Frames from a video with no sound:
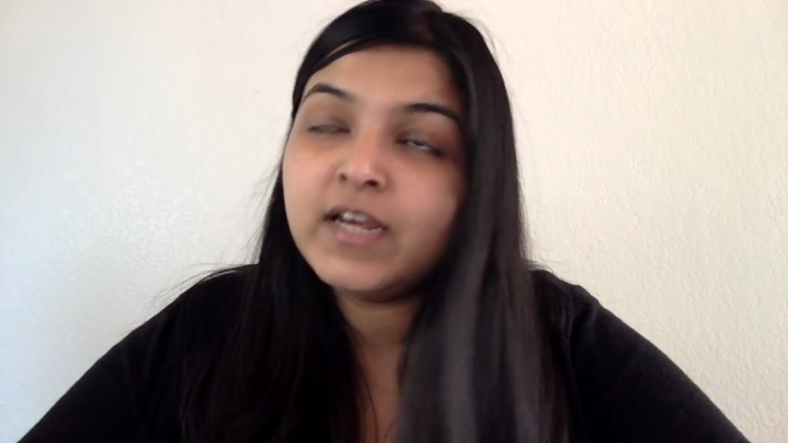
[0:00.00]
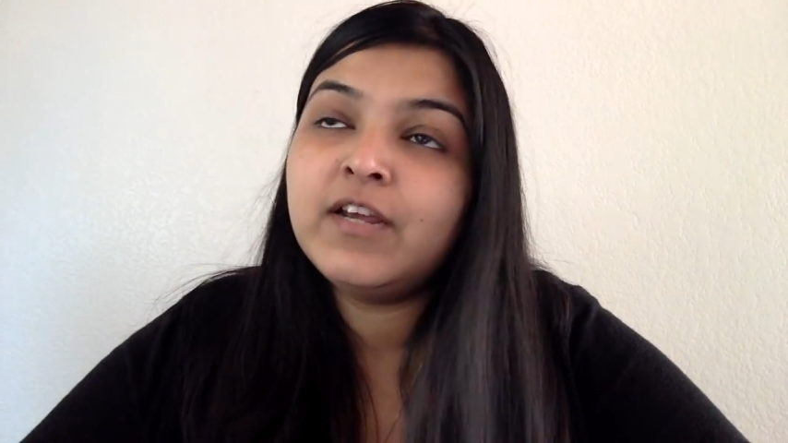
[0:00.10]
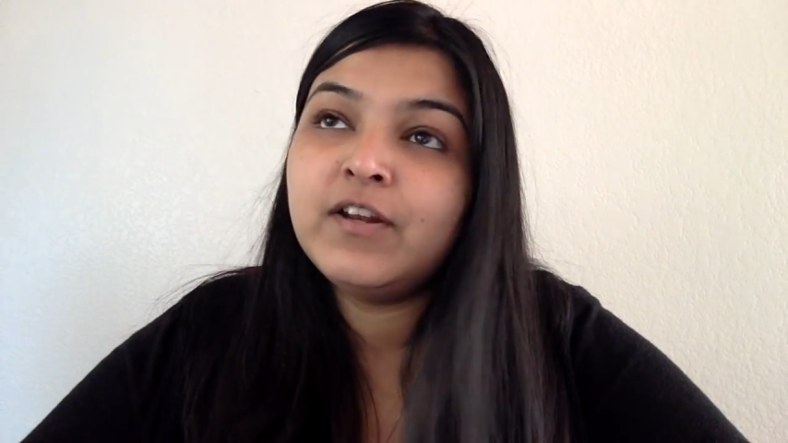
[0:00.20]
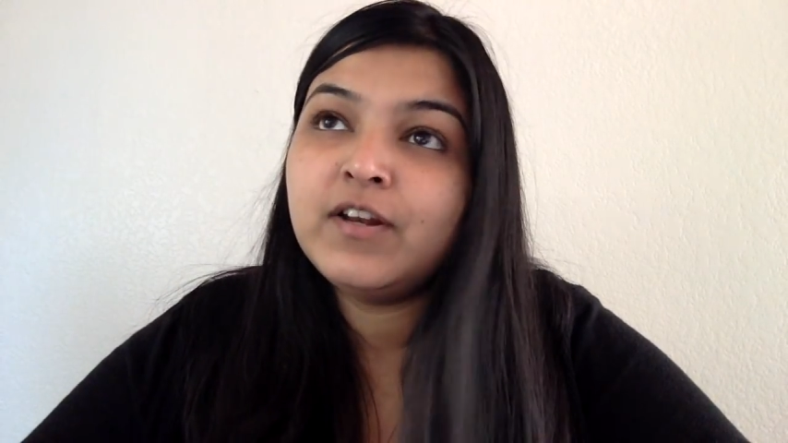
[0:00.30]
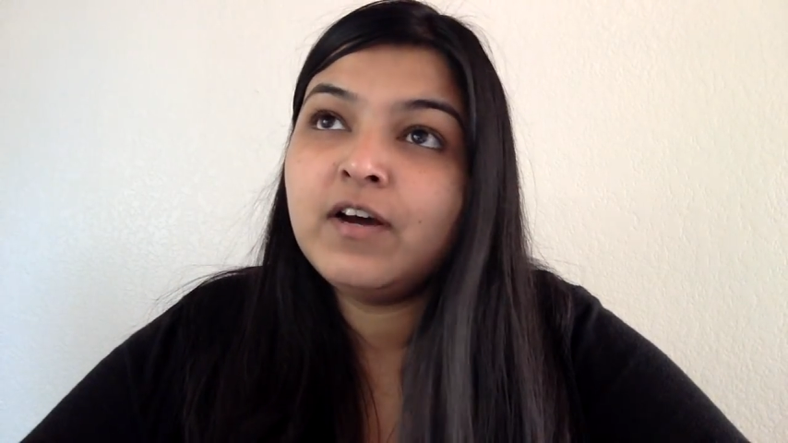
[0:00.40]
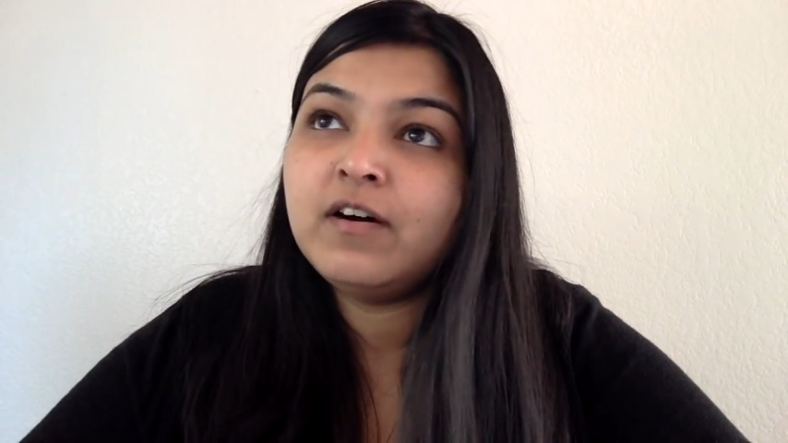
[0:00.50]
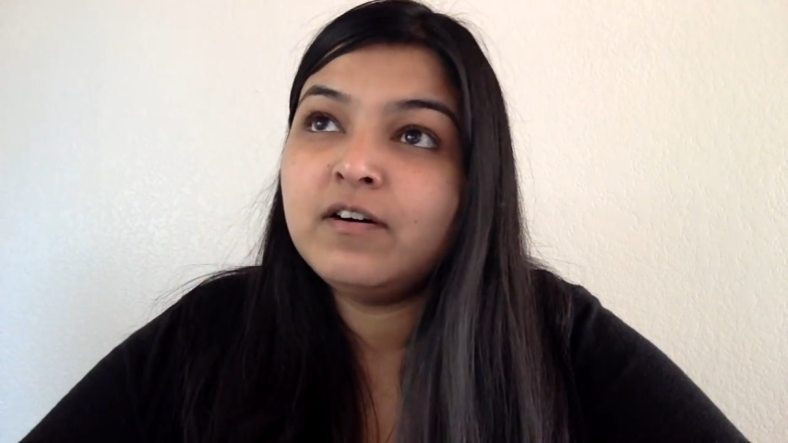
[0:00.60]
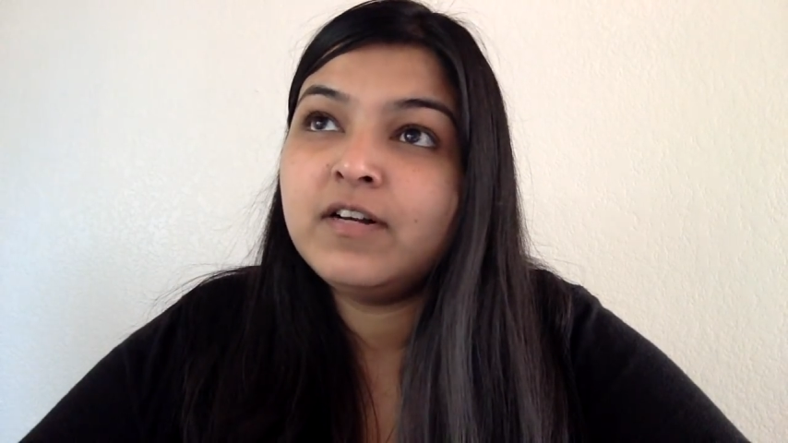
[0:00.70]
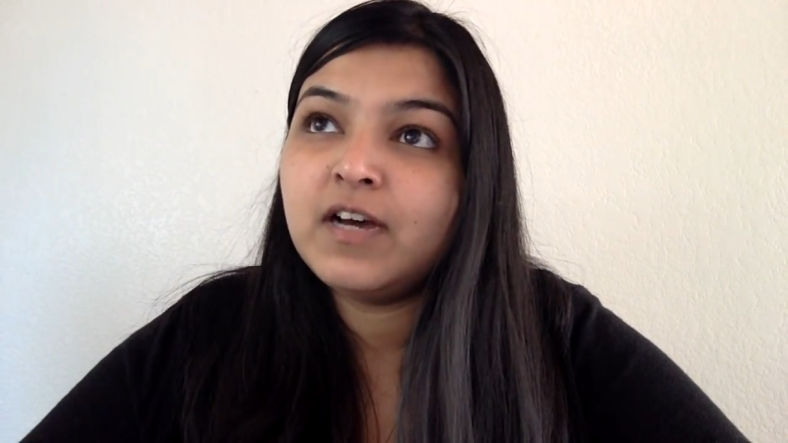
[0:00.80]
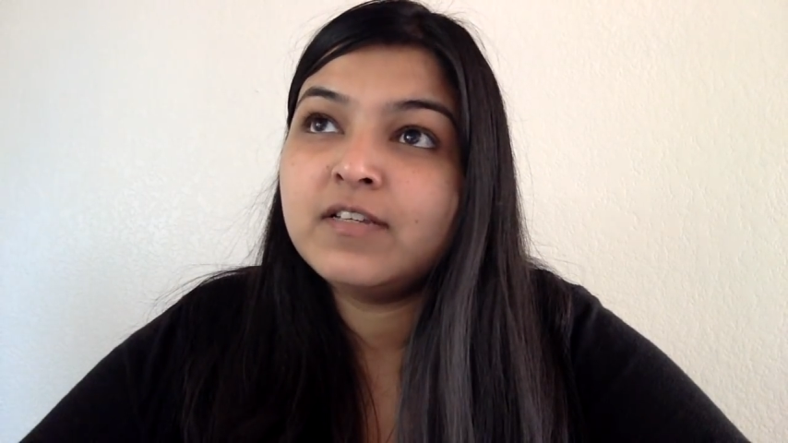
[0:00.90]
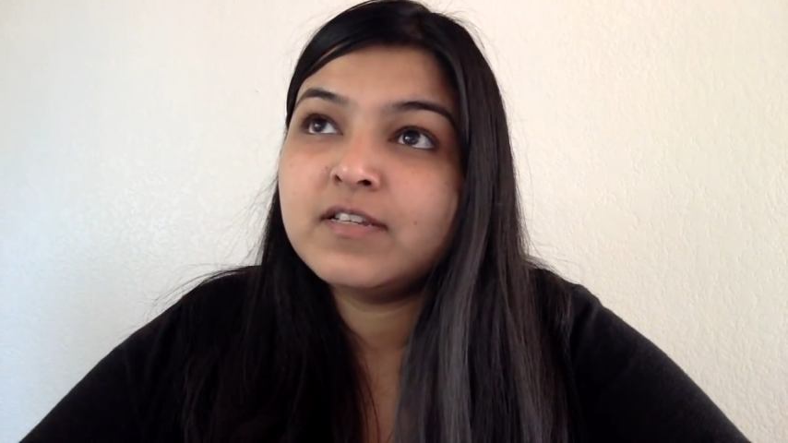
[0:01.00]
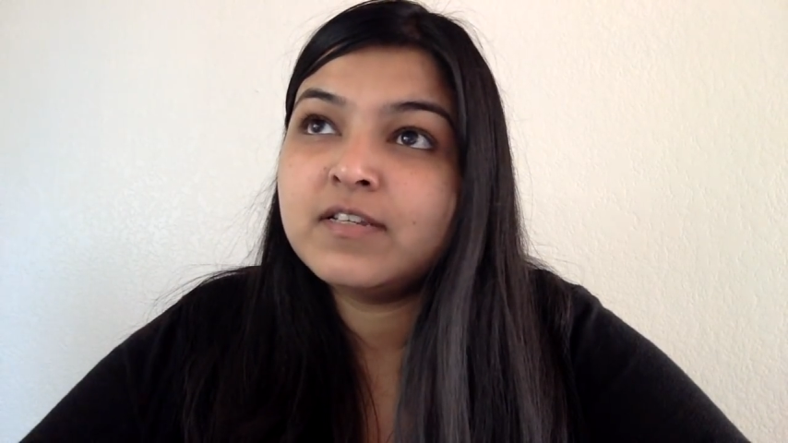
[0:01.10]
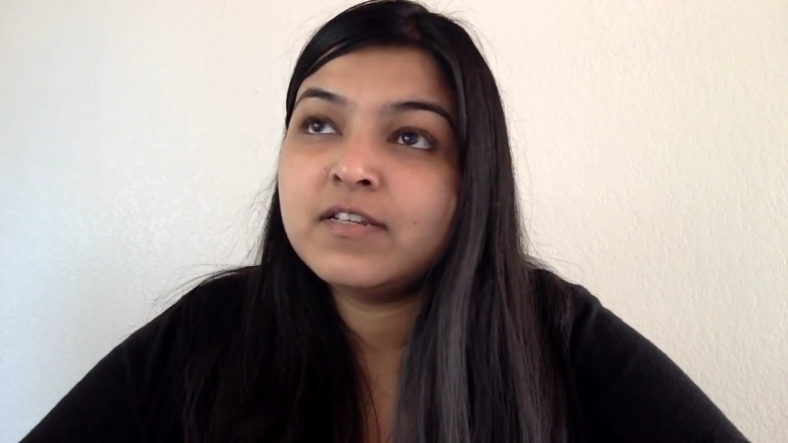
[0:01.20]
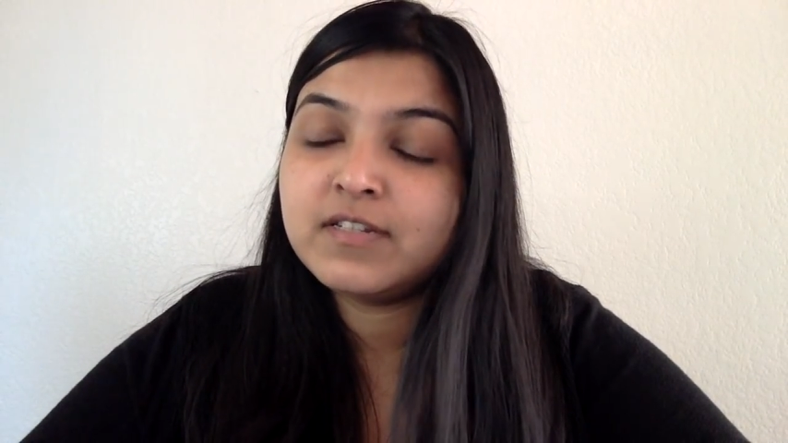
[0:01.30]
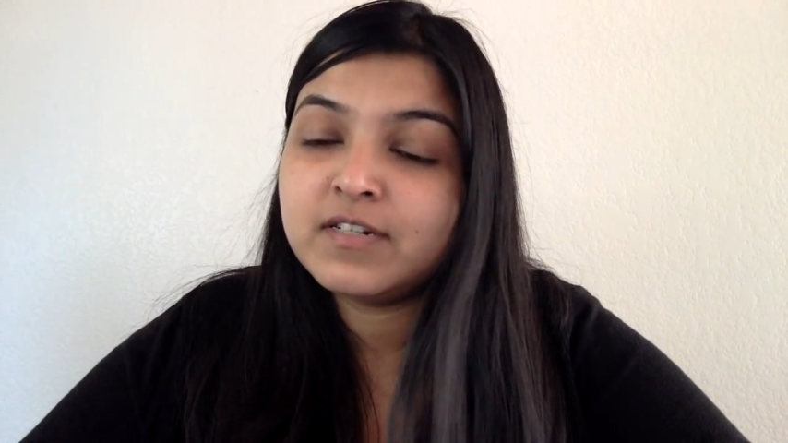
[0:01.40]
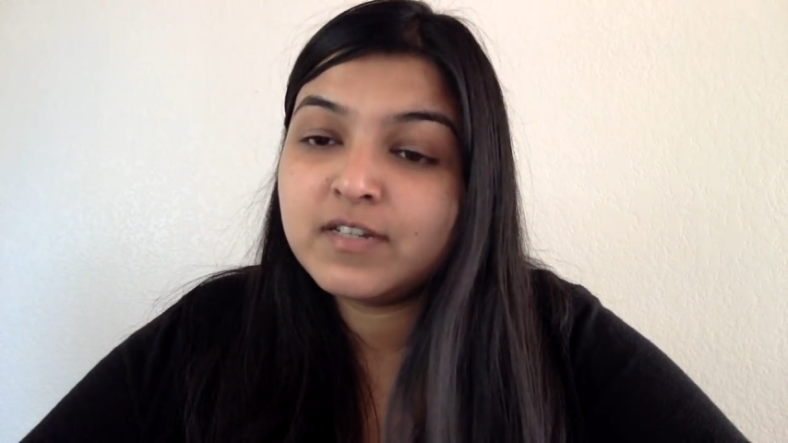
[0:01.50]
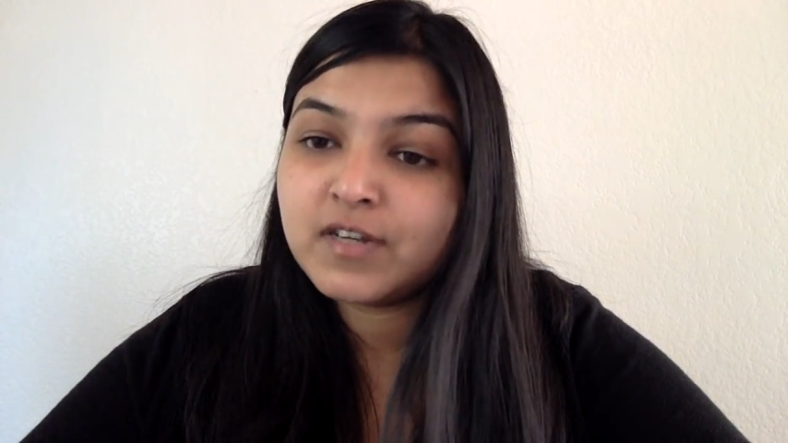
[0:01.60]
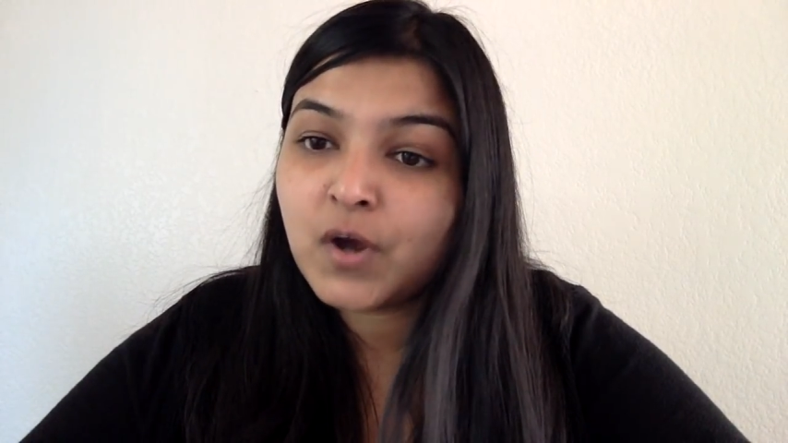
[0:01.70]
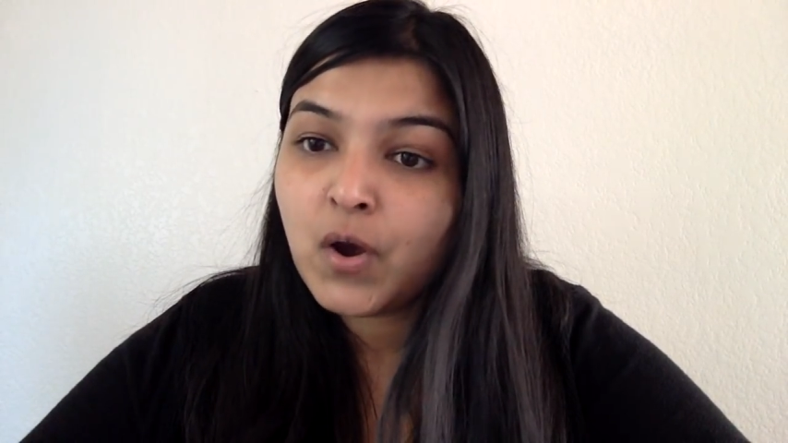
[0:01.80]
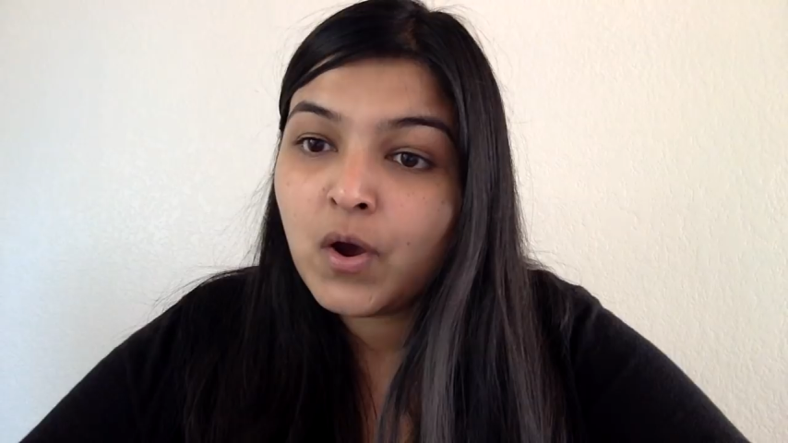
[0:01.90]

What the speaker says: in narcissistic